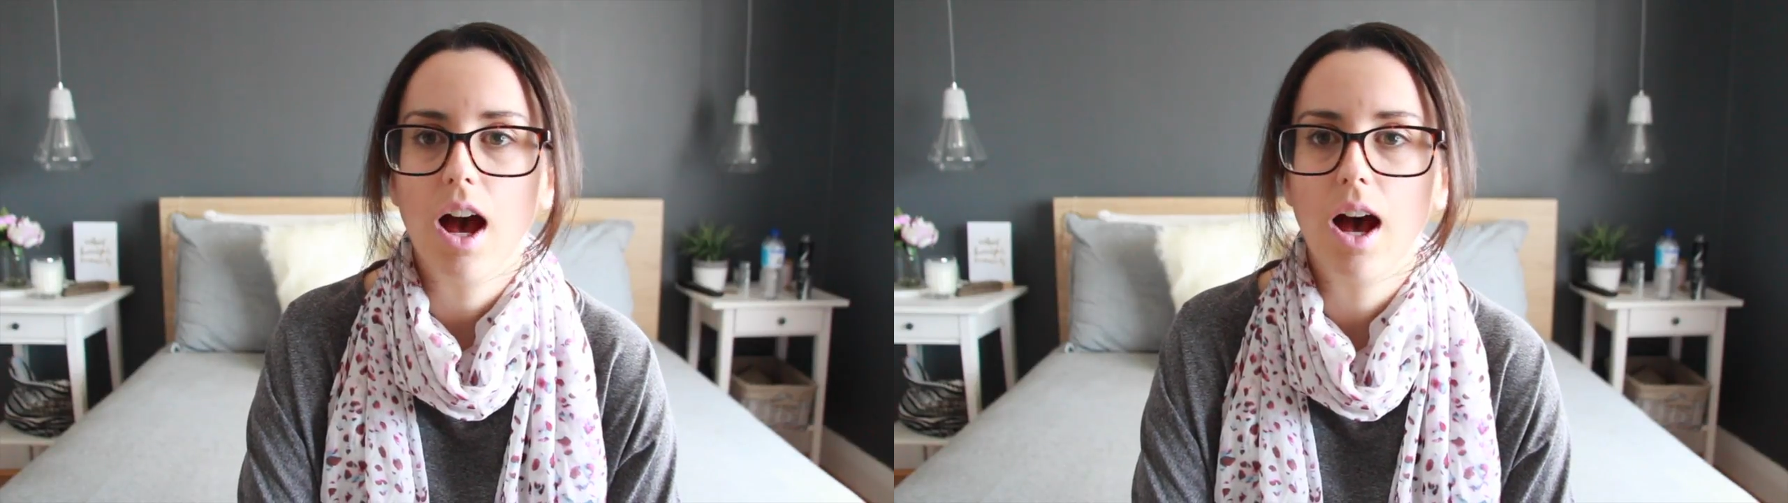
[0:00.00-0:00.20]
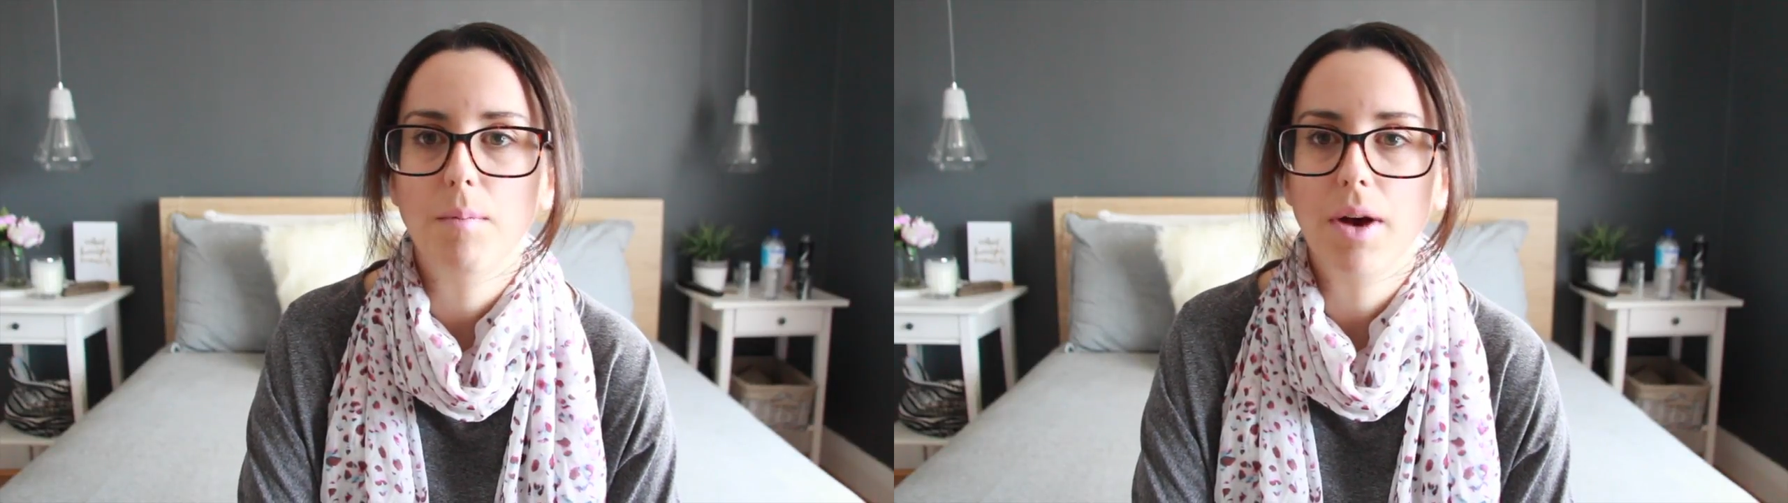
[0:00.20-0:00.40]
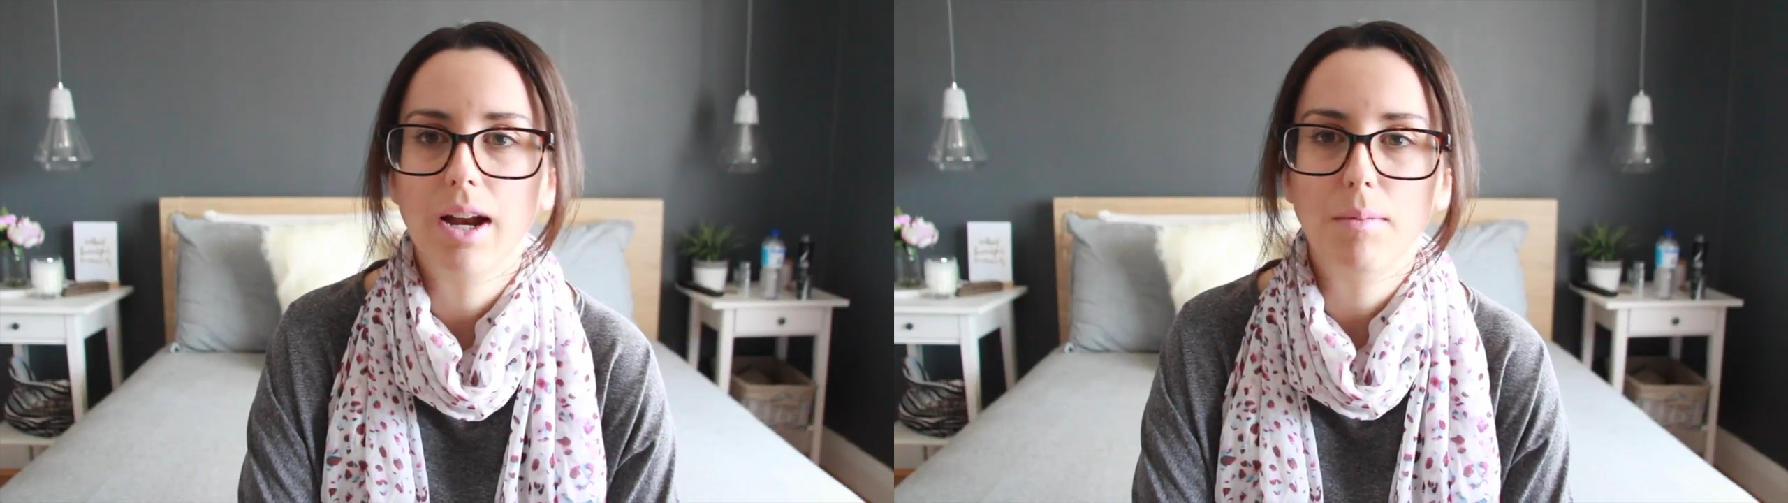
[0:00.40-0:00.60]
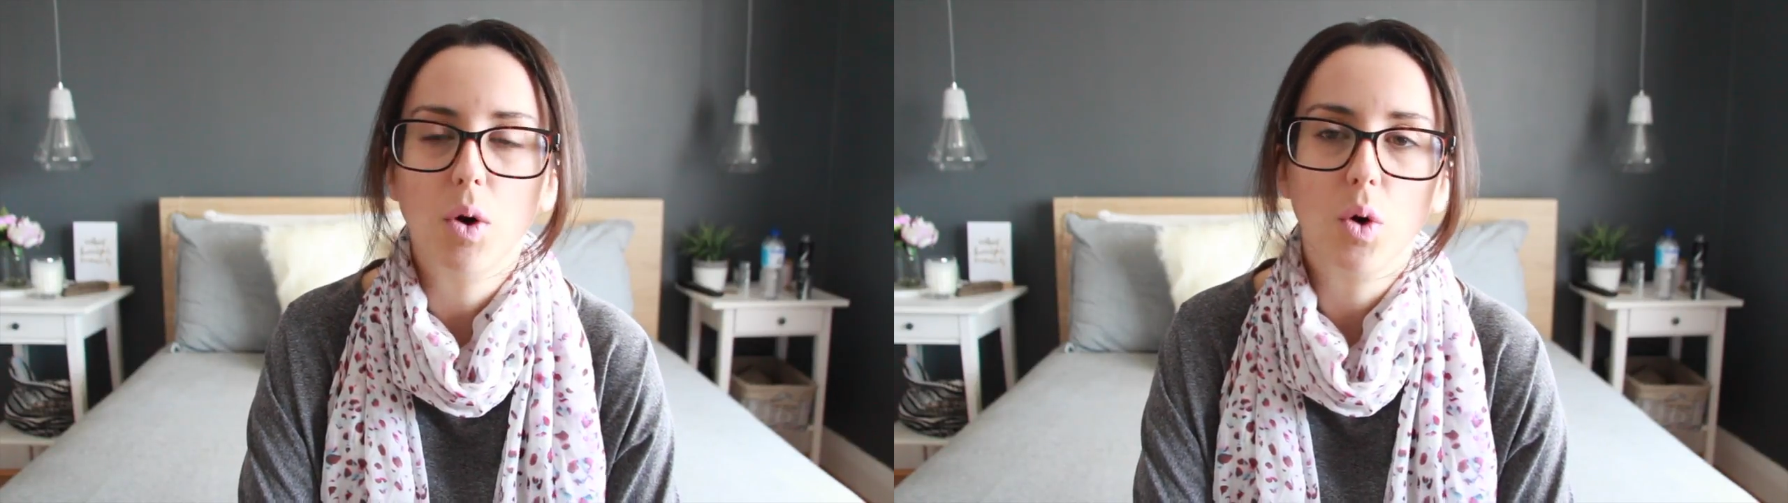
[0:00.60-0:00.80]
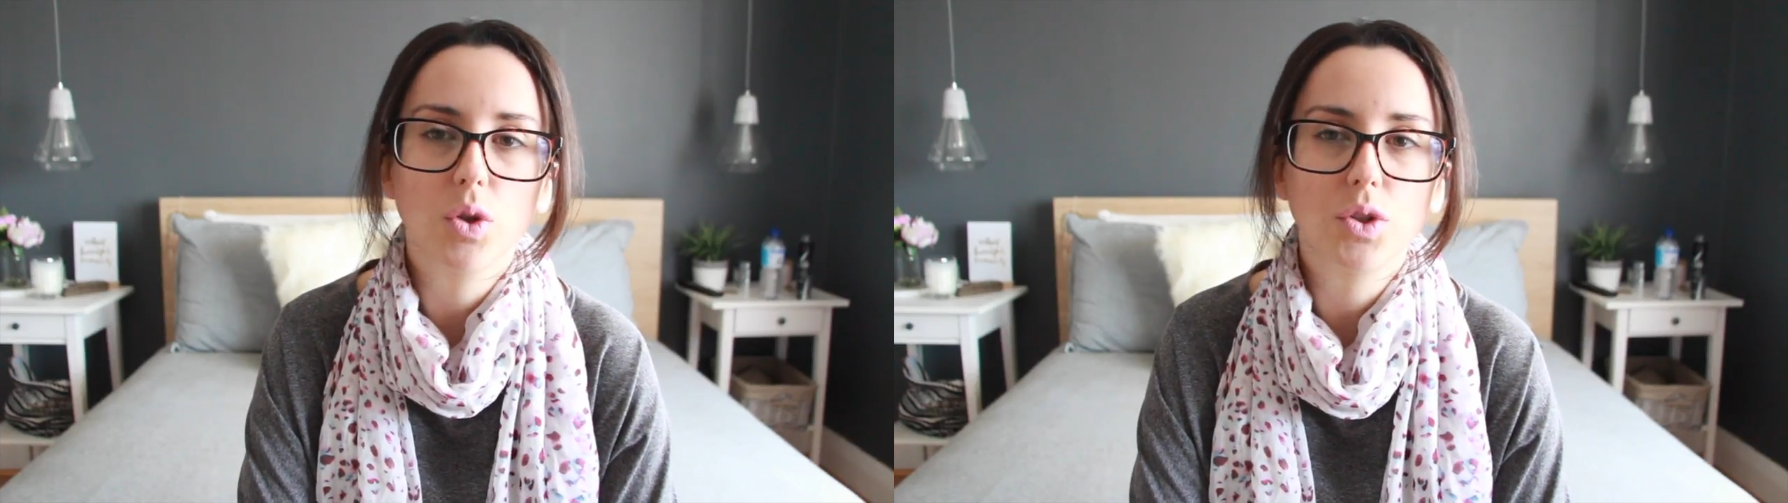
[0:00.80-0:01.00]
And
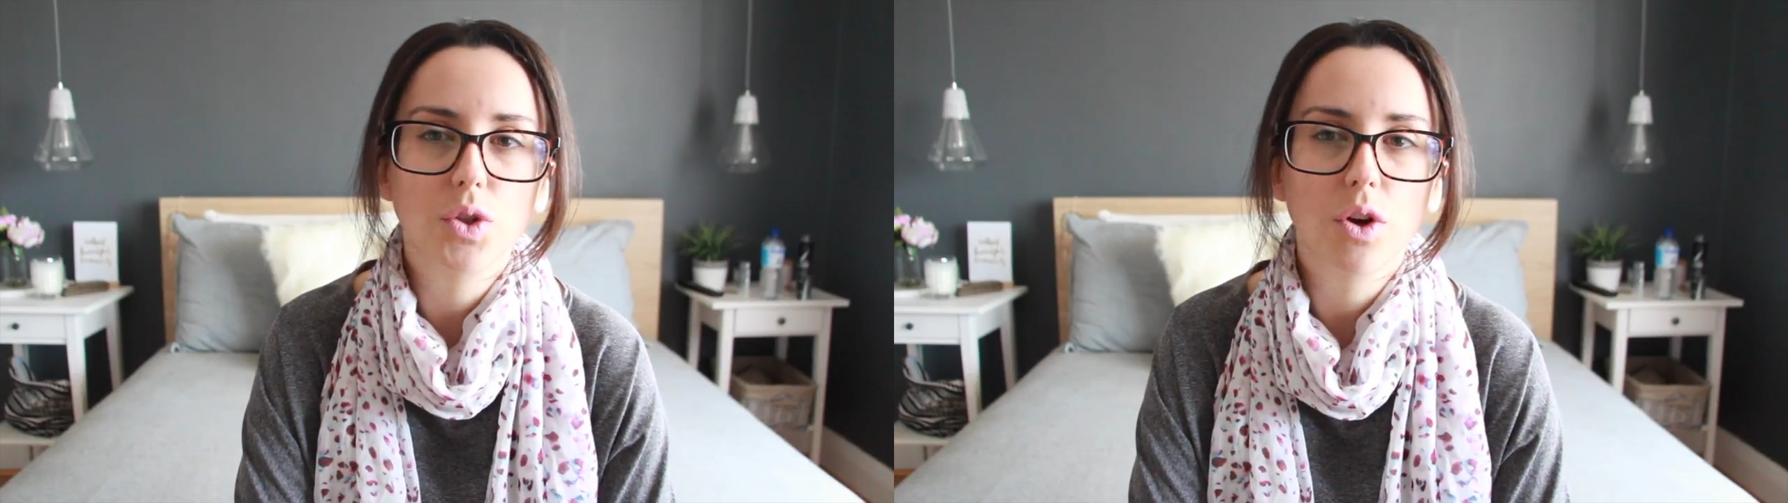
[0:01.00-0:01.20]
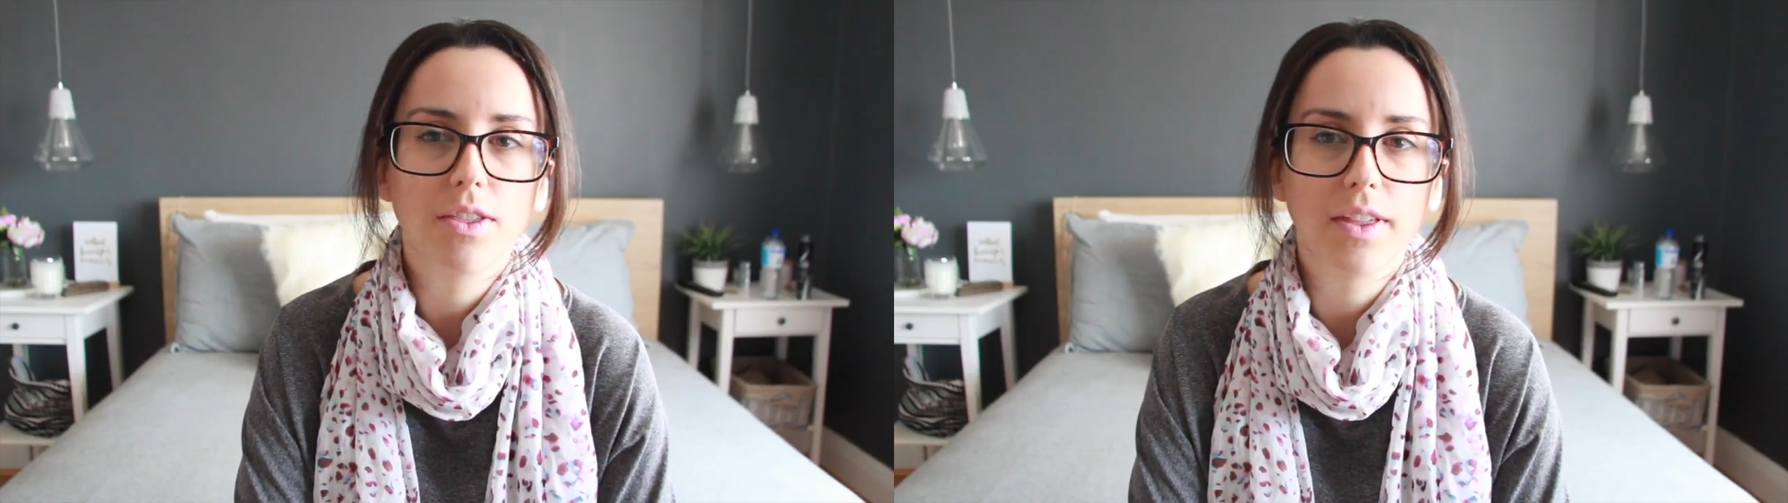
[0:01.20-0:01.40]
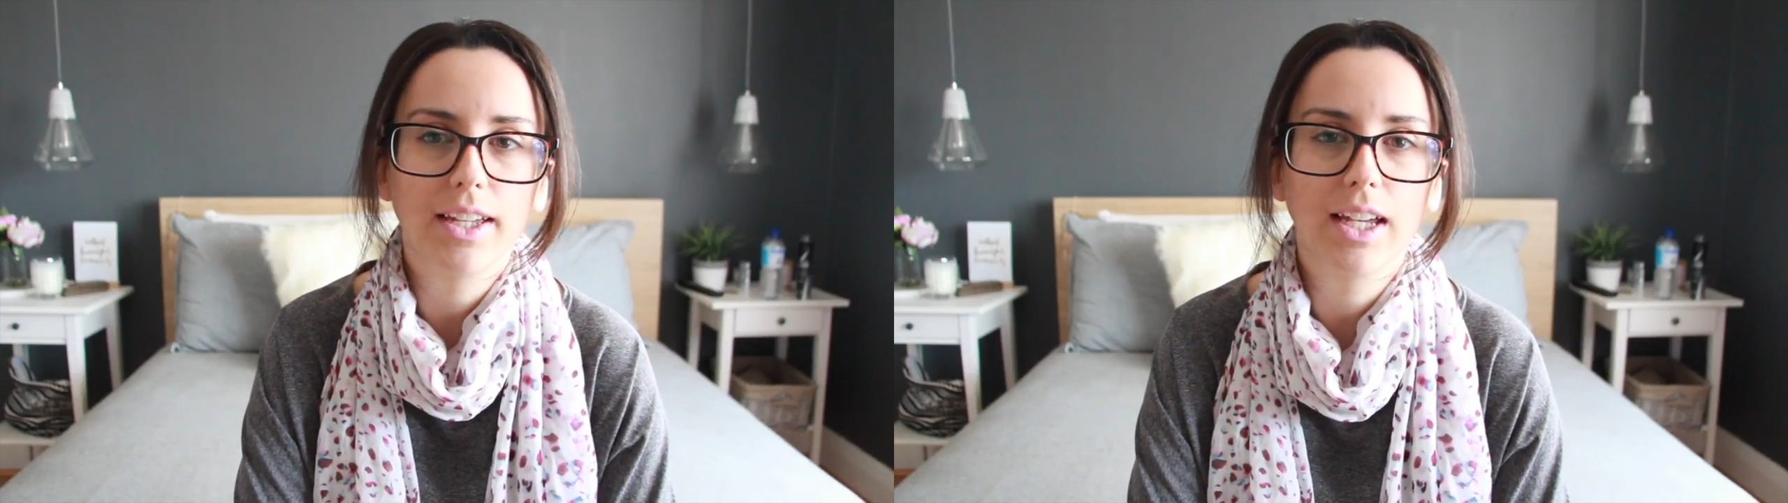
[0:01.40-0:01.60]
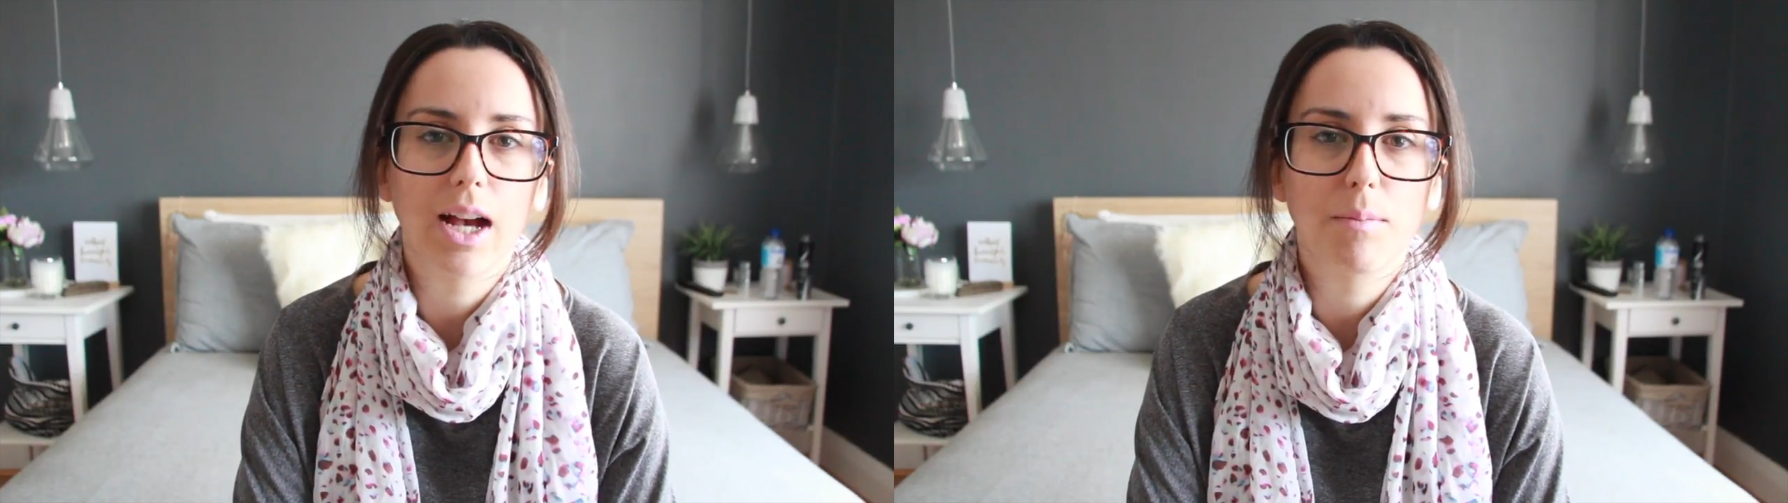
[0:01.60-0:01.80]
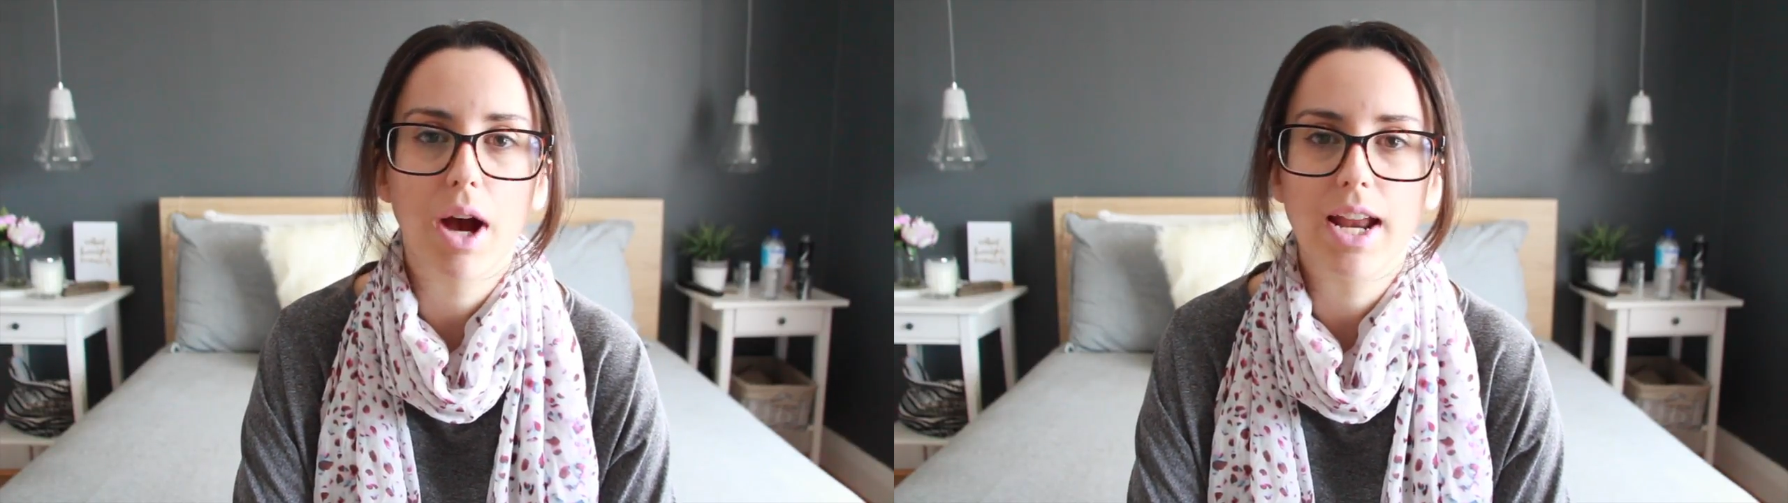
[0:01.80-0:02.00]
I'm also
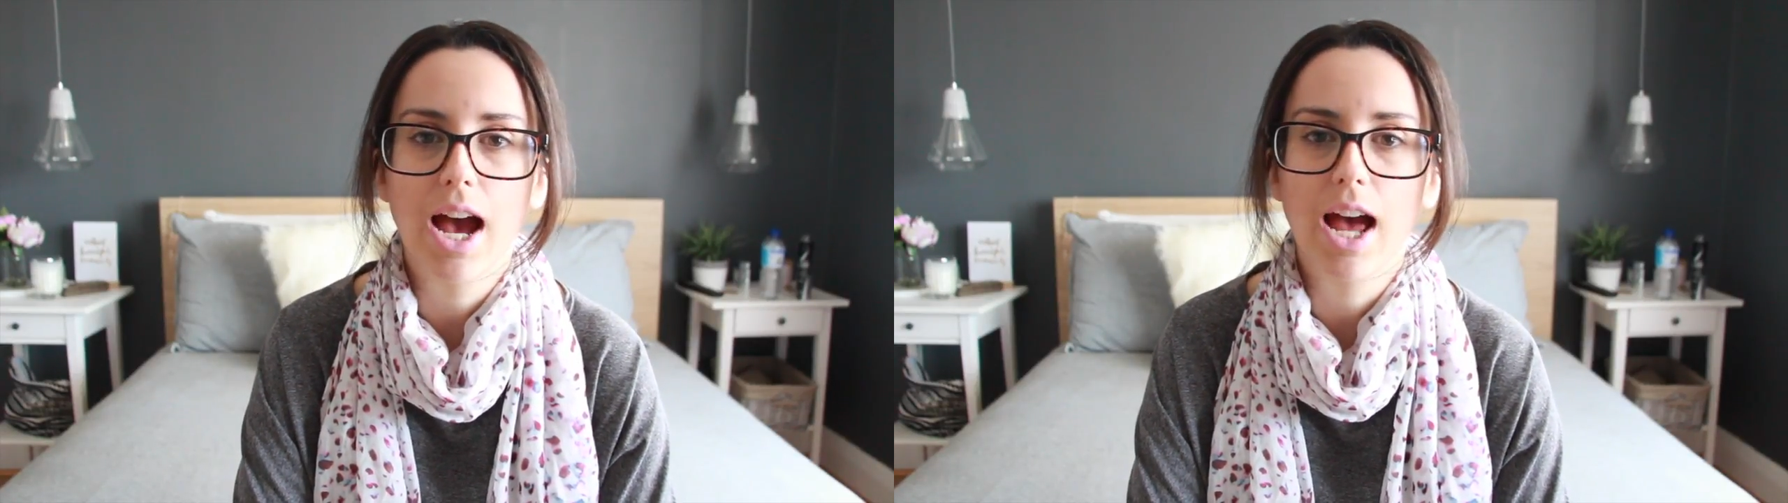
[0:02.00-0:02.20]
thinking I might